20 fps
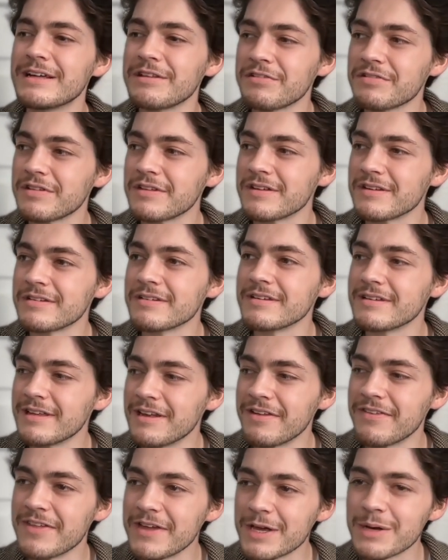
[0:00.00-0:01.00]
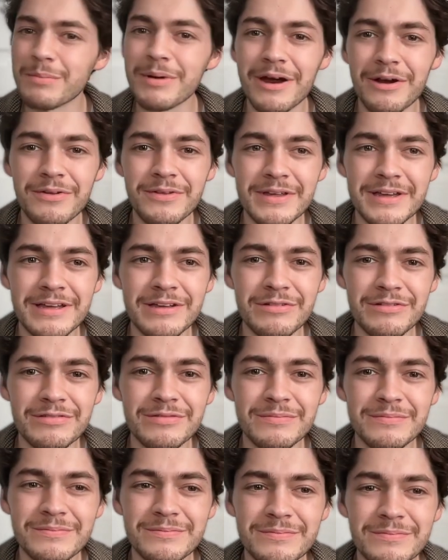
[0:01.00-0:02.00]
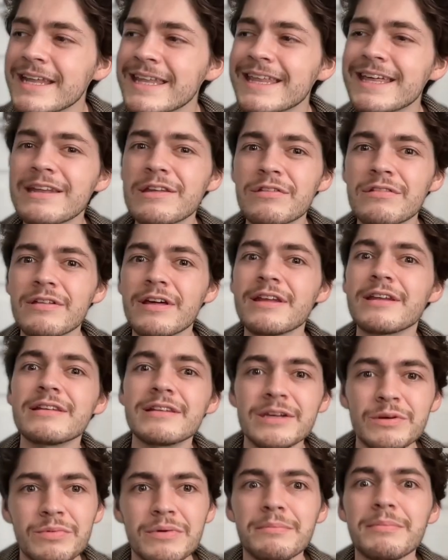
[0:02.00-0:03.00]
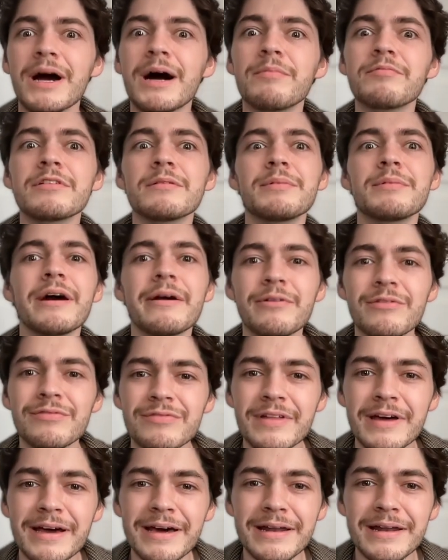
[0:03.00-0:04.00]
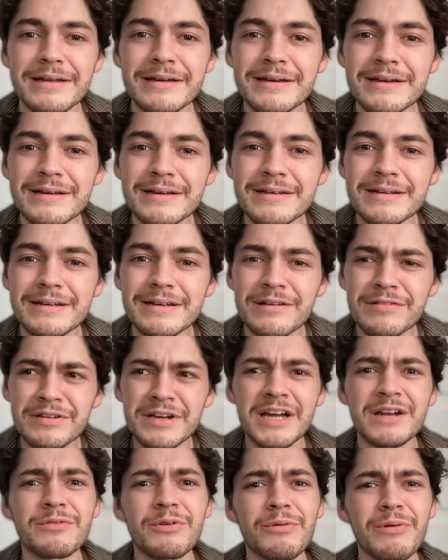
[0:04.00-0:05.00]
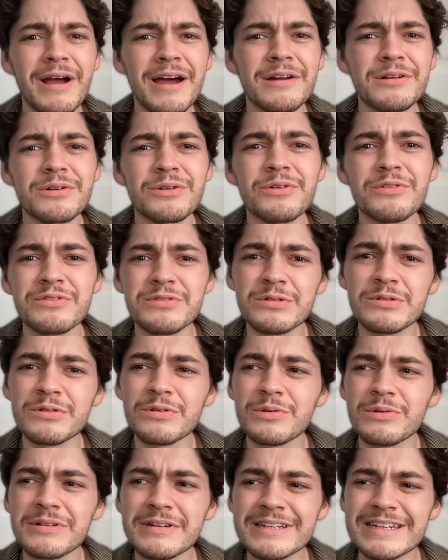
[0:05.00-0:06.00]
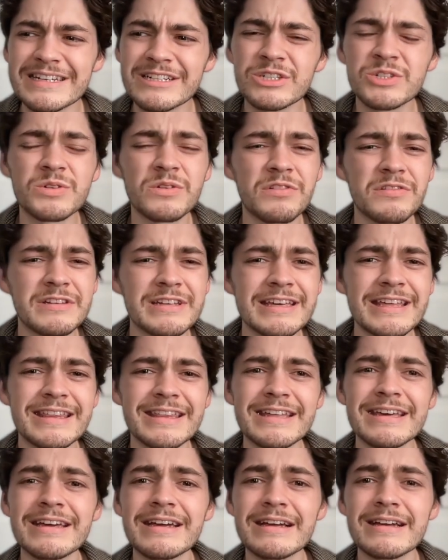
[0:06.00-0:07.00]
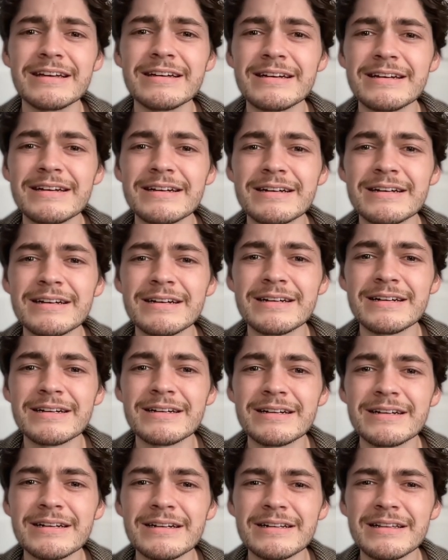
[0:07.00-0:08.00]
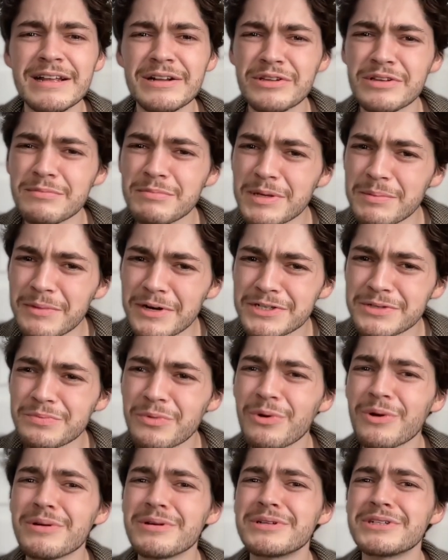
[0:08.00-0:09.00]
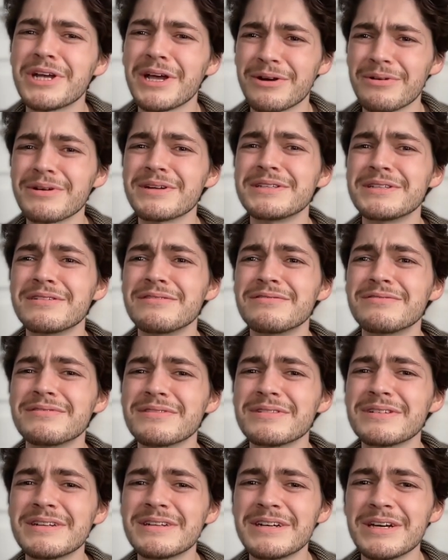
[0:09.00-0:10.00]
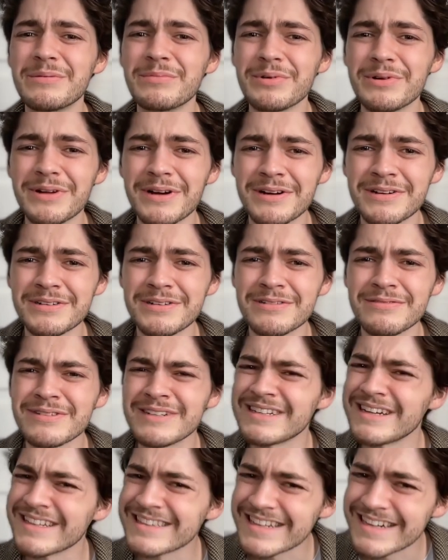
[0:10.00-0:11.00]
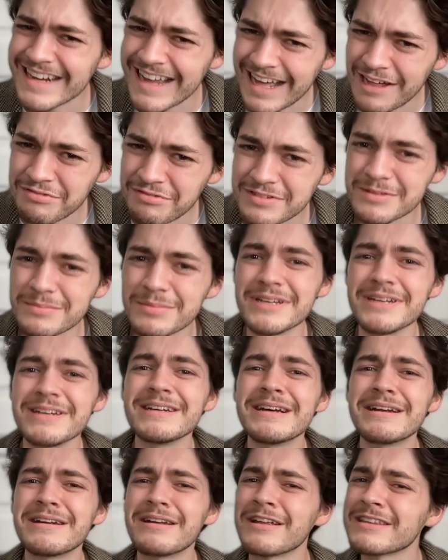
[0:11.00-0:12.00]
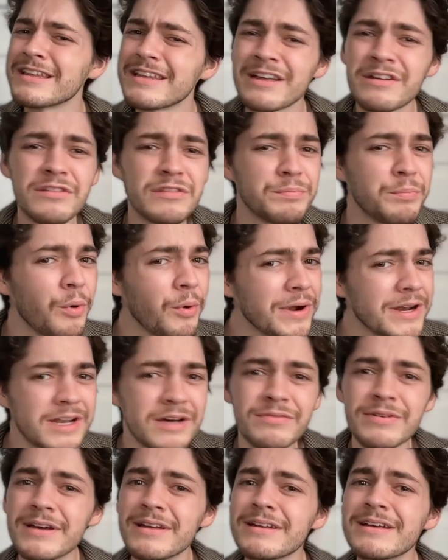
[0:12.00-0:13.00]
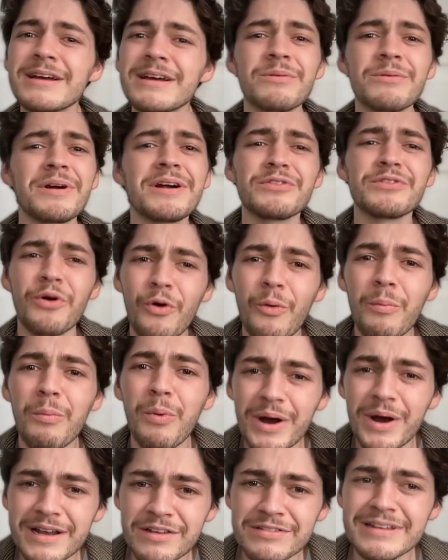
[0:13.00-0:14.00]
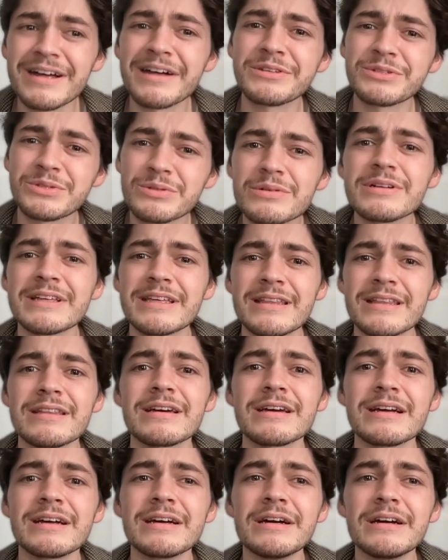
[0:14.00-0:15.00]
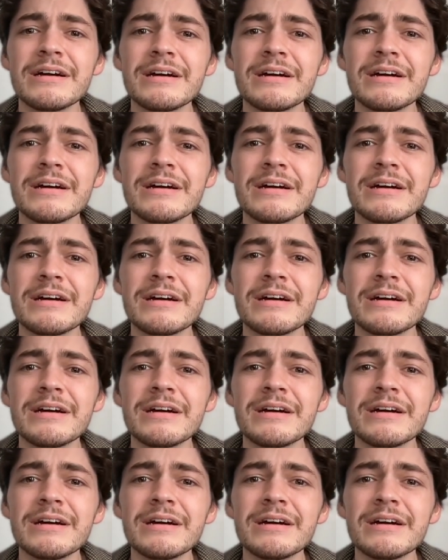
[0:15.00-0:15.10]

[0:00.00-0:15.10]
sit and think about things and then suddenly, what pops up out of that is kind of a radical, new, interesting thing that could be much more generative and productive. Not that it has to be, not that that's the point of it, right? The whole point is to not do anything.